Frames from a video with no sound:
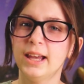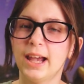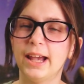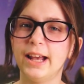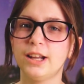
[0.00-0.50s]

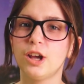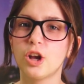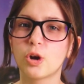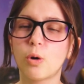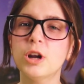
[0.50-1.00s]
And
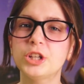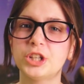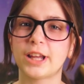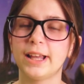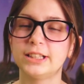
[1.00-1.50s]
corn
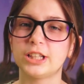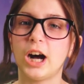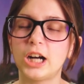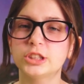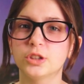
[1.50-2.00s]
shucking is
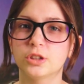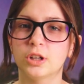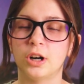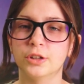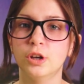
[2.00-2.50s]
also
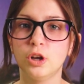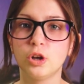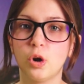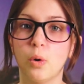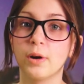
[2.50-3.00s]
called
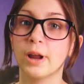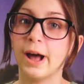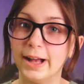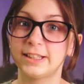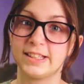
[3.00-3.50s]
corn
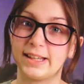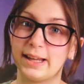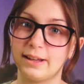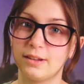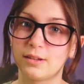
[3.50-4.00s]

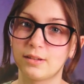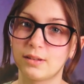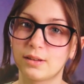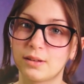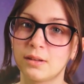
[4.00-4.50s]
husking.
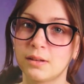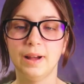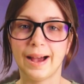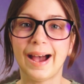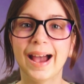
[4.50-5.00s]

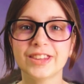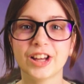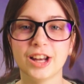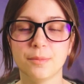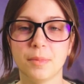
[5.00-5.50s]
I
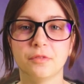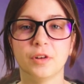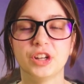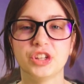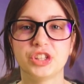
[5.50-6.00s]
thought it'd be
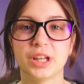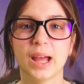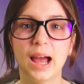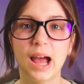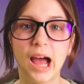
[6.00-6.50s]
fun to see
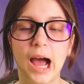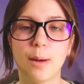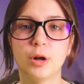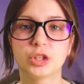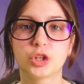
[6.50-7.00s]
how
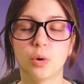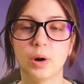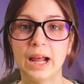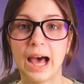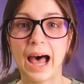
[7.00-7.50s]
much
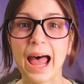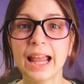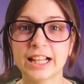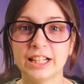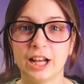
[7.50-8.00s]
corn I
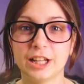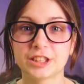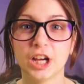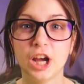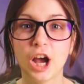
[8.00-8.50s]
can husk
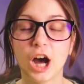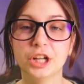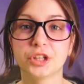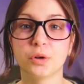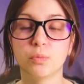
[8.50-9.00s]

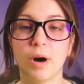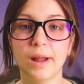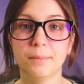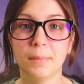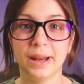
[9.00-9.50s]
under
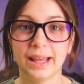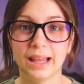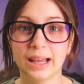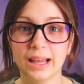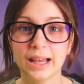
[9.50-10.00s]
one
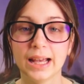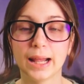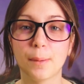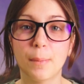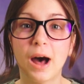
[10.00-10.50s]
minute
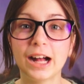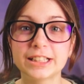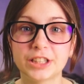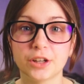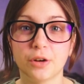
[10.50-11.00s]
and I'm
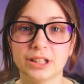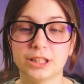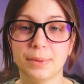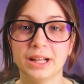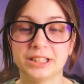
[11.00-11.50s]
also going to
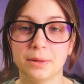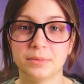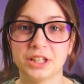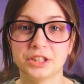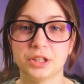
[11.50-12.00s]
be
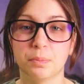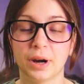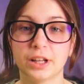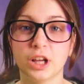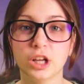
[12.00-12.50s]
attempting to
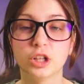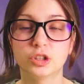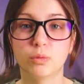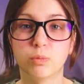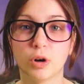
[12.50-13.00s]
break
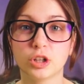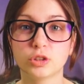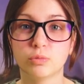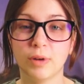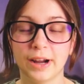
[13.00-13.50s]
the
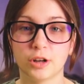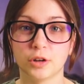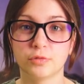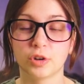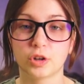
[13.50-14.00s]
world
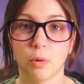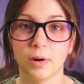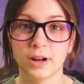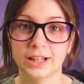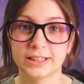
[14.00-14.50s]
record for
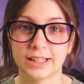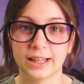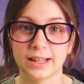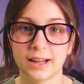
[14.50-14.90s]
corn husking.